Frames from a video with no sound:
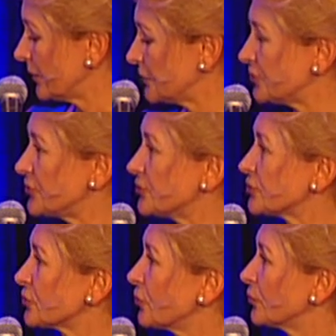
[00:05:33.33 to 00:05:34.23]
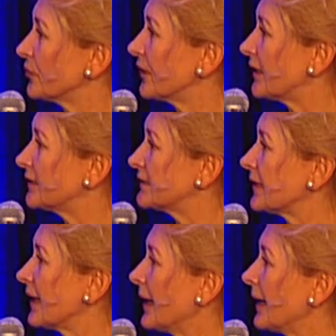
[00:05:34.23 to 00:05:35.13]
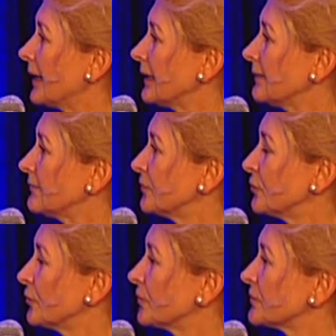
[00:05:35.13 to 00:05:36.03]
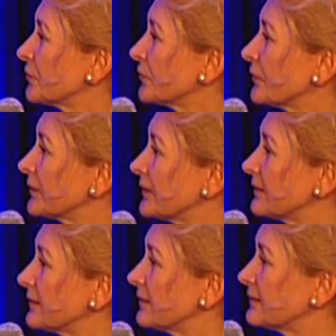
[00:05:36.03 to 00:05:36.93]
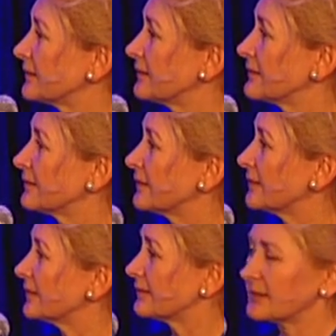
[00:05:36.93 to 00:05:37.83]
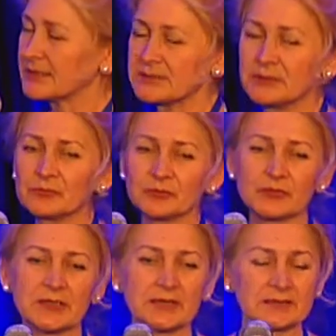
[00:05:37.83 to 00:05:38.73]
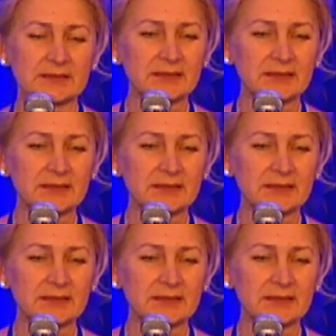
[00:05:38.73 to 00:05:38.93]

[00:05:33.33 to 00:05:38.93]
which showed that if you, so the experiment was like this.